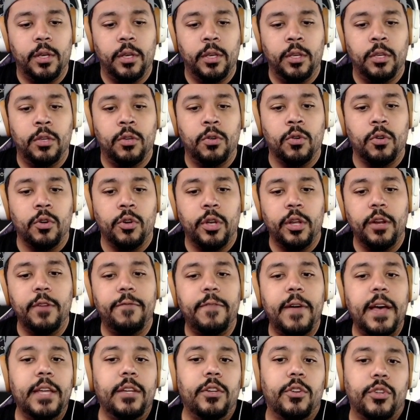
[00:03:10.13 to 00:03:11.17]
you're going to
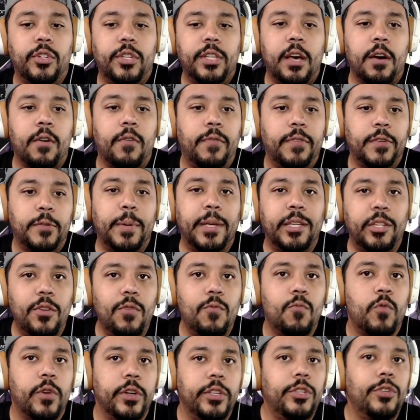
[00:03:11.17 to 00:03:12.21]
find yourself, especially
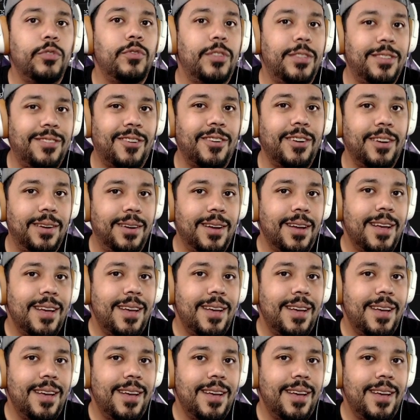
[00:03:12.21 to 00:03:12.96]
once you start